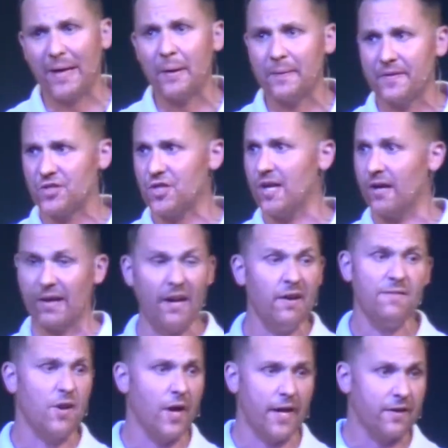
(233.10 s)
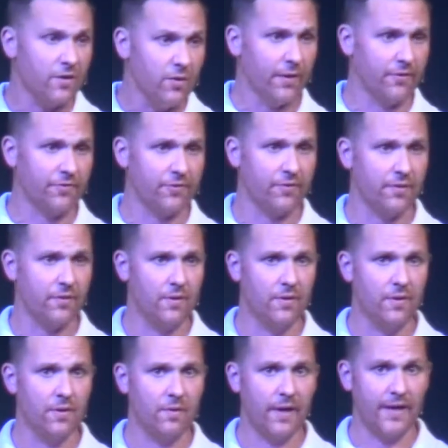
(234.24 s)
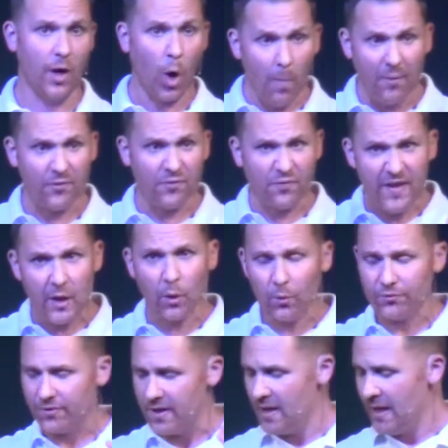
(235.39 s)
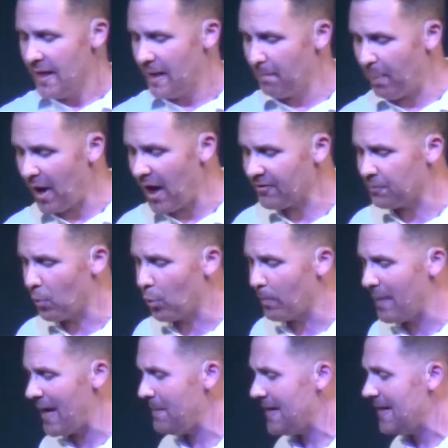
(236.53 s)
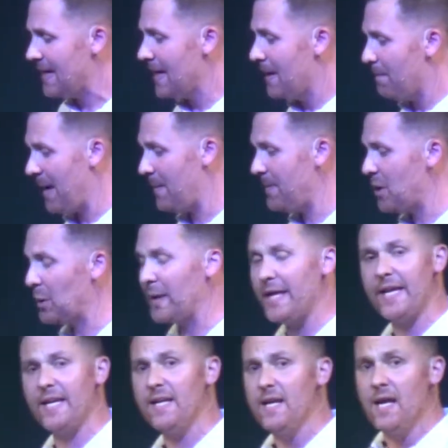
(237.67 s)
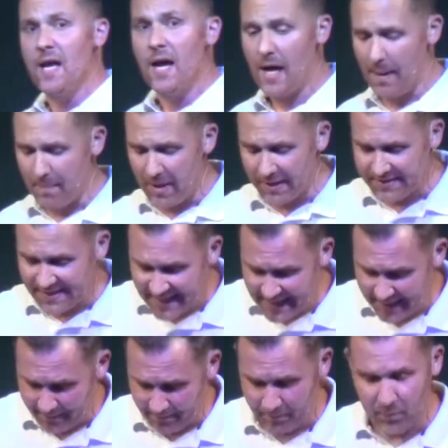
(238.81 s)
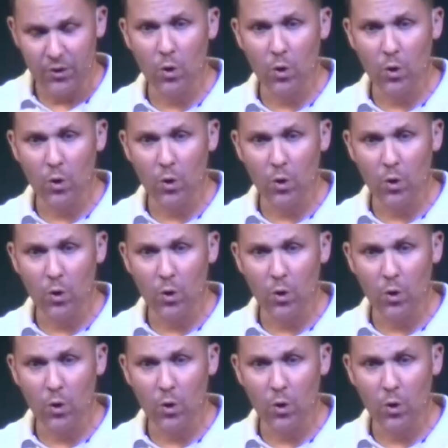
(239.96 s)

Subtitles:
parent this child? I don't even know how to do this. Right? It almost feels impossible. Or maybe you're leading a team.